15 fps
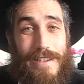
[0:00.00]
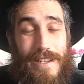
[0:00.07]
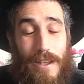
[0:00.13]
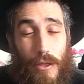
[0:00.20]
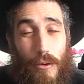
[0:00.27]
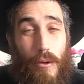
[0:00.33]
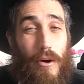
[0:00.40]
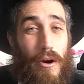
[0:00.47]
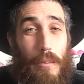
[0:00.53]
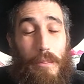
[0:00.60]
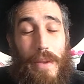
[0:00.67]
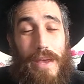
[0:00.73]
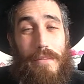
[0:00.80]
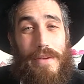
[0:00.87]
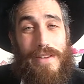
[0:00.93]
to throw our
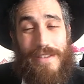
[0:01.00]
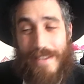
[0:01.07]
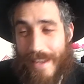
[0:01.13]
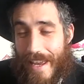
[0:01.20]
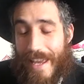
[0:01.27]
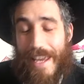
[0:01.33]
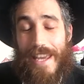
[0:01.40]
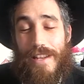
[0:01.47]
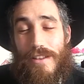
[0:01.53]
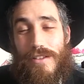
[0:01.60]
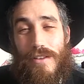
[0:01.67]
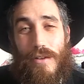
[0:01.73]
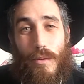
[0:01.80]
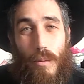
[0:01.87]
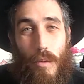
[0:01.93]
babies
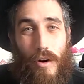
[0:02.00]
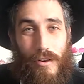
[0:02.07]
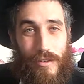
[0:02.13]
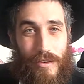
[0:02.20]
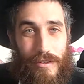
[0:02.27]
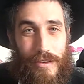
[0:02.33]
into the water.